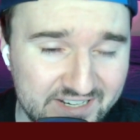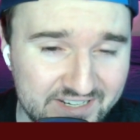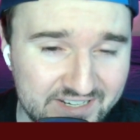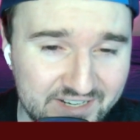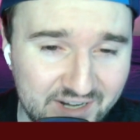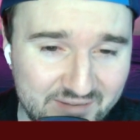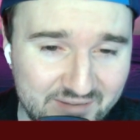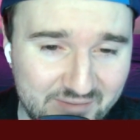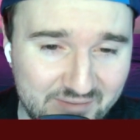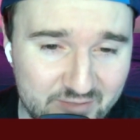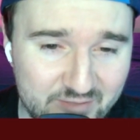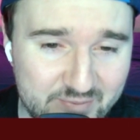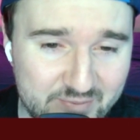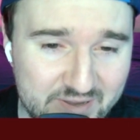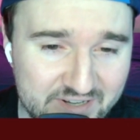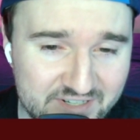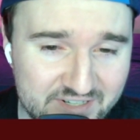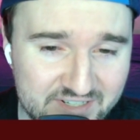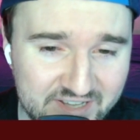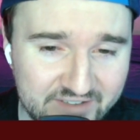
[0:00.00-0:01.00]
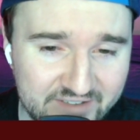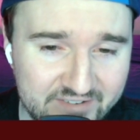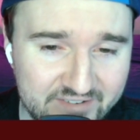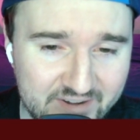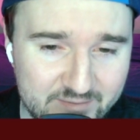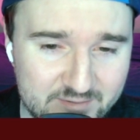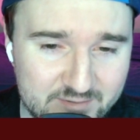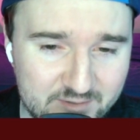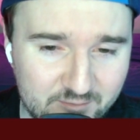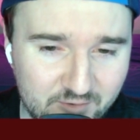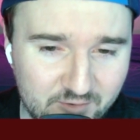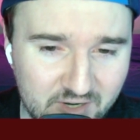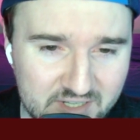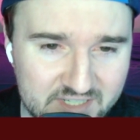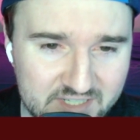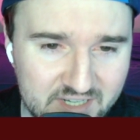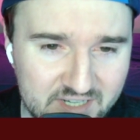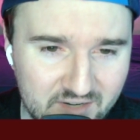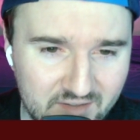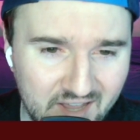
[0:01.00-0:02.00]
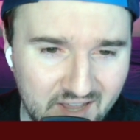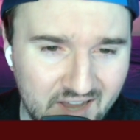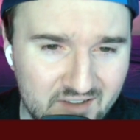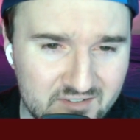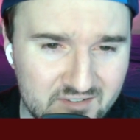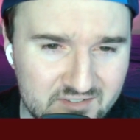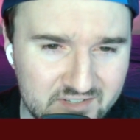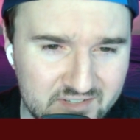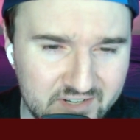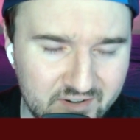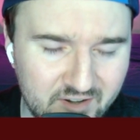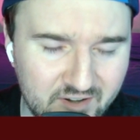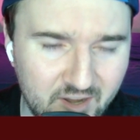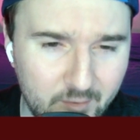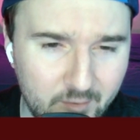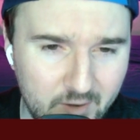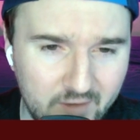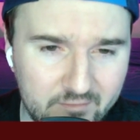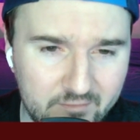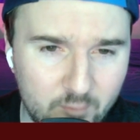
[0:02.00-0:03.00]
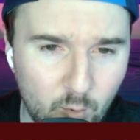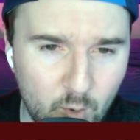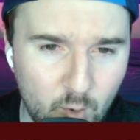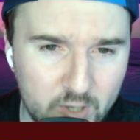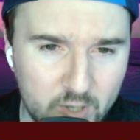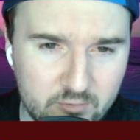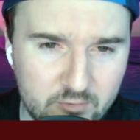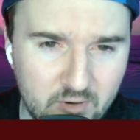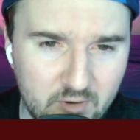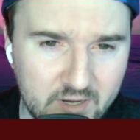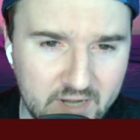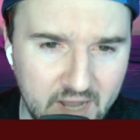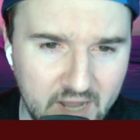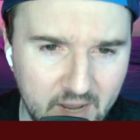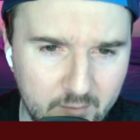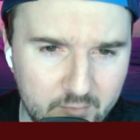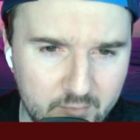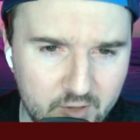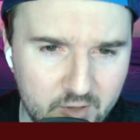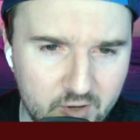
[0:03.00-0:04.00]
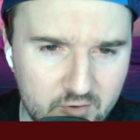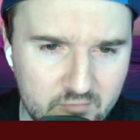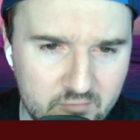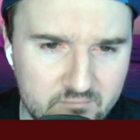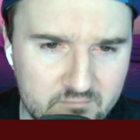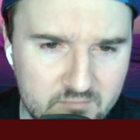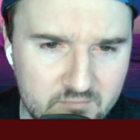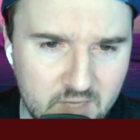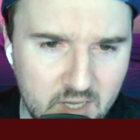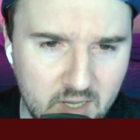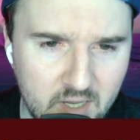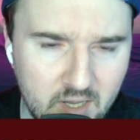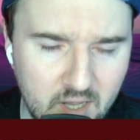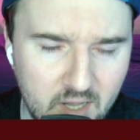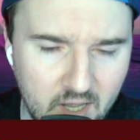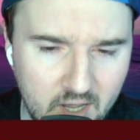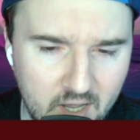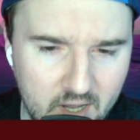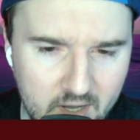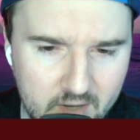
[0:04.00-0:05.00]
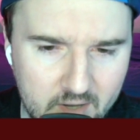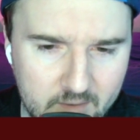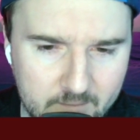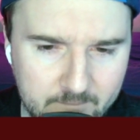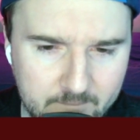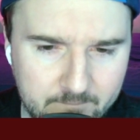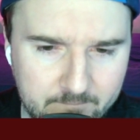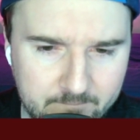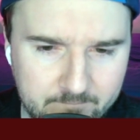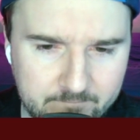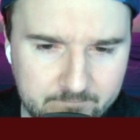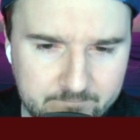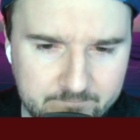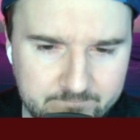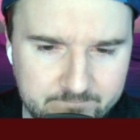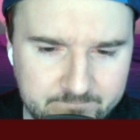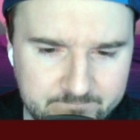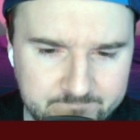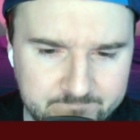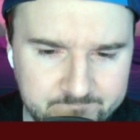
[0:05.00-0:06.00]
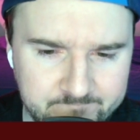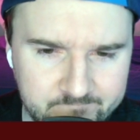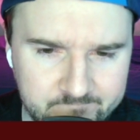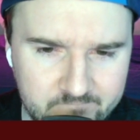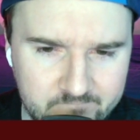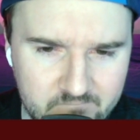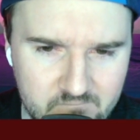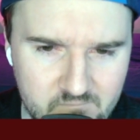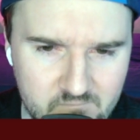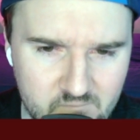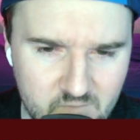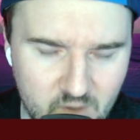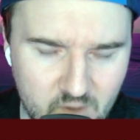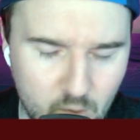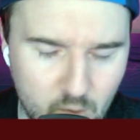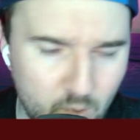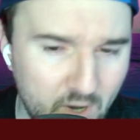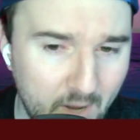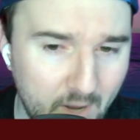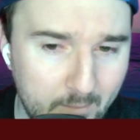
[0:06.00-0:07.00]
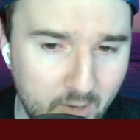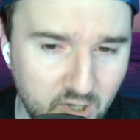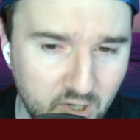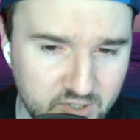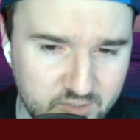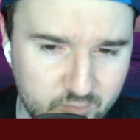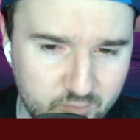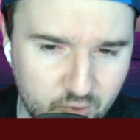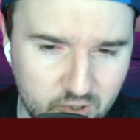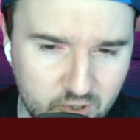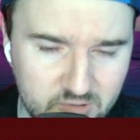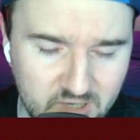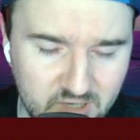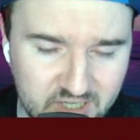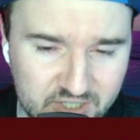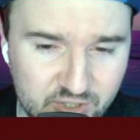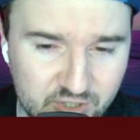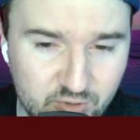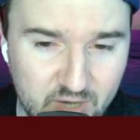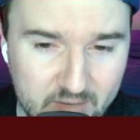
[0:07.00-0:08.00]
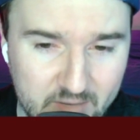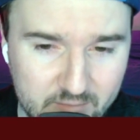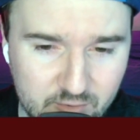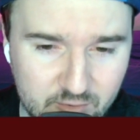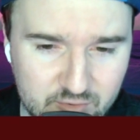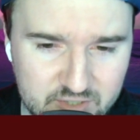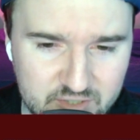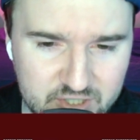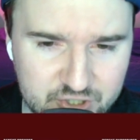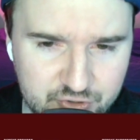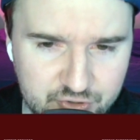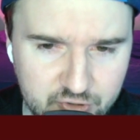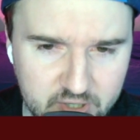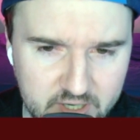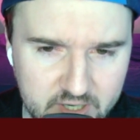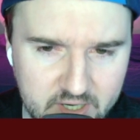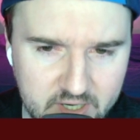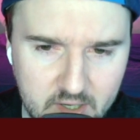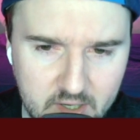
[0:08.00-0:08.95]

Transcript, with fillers: You know, both pitchers giving up some runs here. Lyles, you know, coming off a one-run game though. Um, we got Baltimore on a two-game losing streak.